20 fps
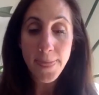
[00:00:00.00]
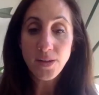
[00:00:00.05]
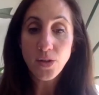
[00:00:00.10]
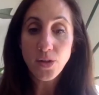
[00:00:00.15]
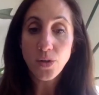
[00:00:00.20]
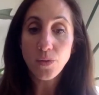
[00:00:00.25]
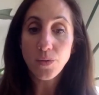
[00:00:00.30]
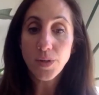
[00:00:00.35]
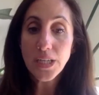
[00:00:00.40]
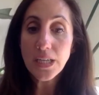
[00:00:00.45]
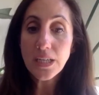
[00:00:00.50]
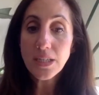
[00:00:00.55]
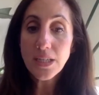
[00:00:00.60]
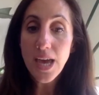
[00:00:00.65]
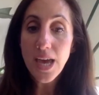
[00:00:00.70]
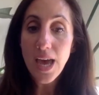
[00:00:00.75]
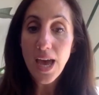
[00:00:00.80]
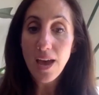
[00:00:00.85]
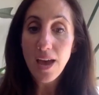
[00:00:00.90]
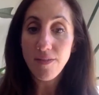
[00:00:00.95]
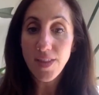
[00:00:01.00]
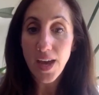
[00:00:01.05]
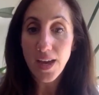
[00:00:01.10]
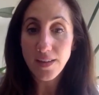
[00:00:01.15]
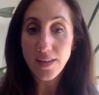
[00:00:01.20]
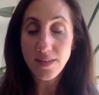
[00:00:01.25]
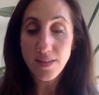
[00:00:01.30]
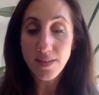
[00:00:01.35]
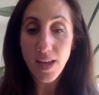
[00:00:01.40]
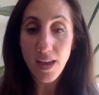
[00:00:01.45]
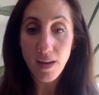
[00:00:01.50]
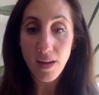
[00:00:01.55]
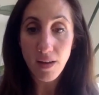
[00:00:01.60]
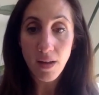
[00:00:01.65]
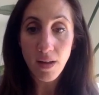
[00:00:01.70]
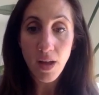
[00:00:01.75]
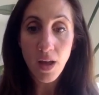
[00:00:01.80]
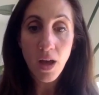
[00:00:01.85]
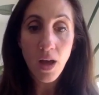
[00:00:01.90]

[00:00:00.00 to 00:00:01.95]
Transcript: You need to have that sale,